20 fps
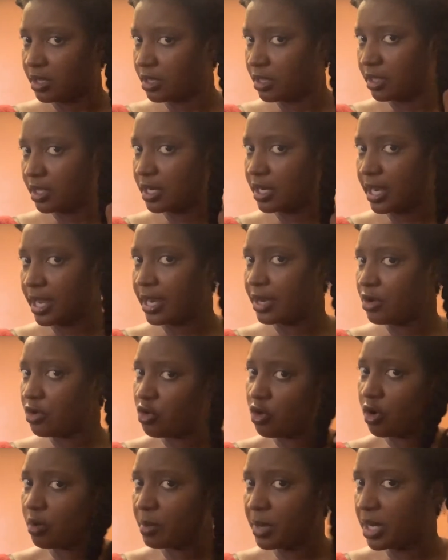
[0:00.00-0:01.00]
than I
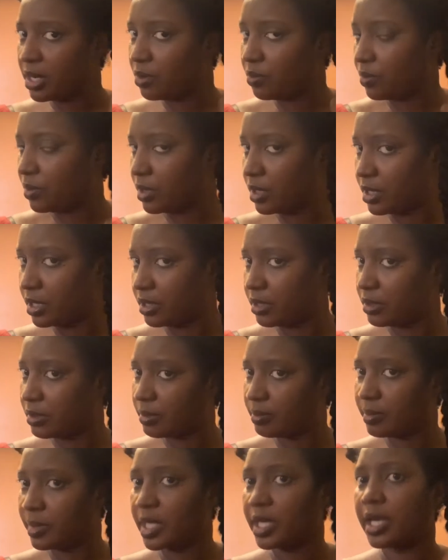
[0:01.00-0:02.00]
normally would
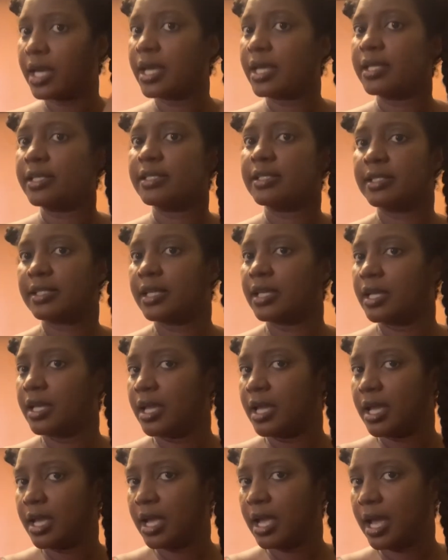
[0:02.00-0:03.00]
because
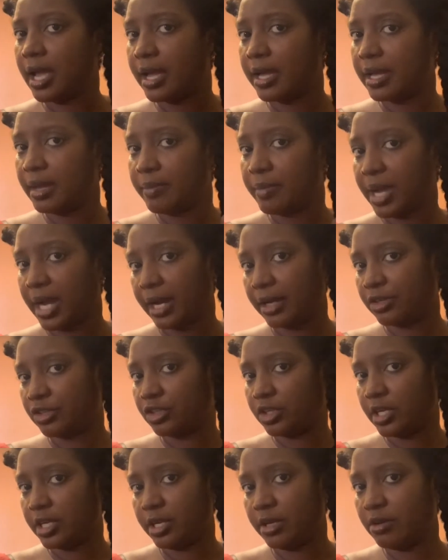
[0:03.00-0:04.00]
I am
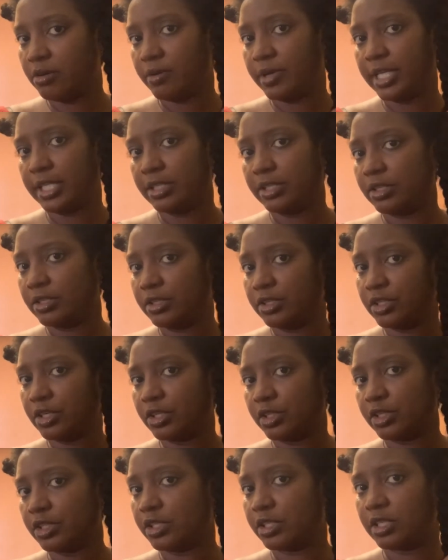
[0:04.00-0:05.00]
actually going to
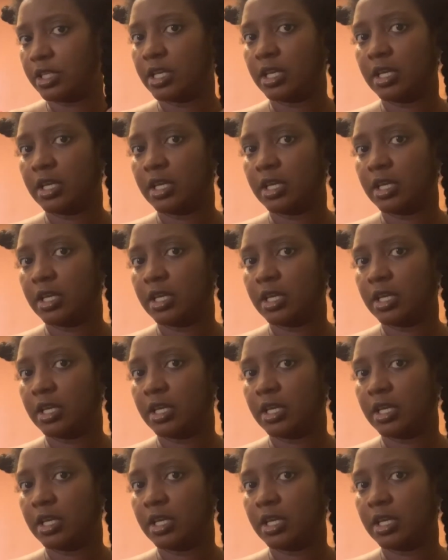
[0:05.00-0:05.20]
just